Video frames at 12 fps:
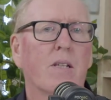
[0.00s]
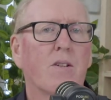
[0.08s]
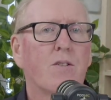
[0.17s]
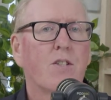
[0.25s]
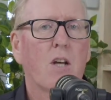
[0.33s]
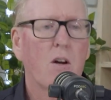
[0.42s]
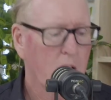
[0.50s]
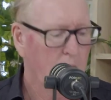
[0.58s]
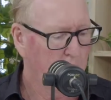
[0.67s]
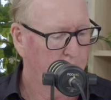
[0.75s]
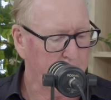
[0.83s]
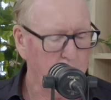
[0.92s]
So
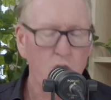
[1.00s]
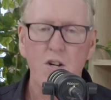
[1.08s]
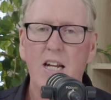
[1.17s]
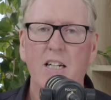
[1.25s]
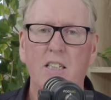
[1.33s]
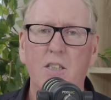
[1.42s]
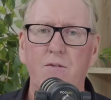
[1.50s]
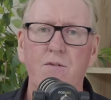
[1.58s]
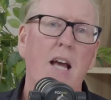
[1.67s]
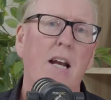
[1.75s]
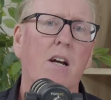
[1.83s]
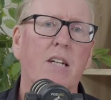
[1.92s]
the uniqueness of
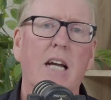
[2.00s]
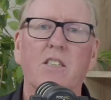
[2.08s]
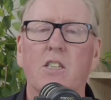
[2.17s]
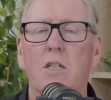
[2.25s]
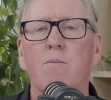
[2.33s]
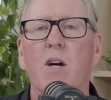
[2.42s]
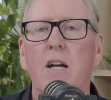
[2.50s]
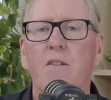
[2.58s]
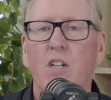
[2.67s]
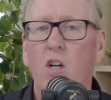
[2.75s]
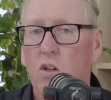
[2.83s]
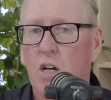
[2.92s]
that. Okay, so you might have
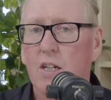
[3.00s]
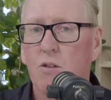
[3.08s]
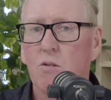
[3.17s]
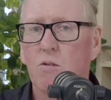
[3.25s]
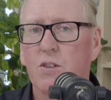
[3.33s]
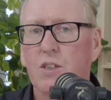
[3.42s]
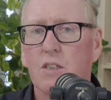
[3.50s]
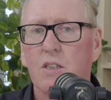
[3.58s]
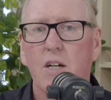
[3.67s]
an online course.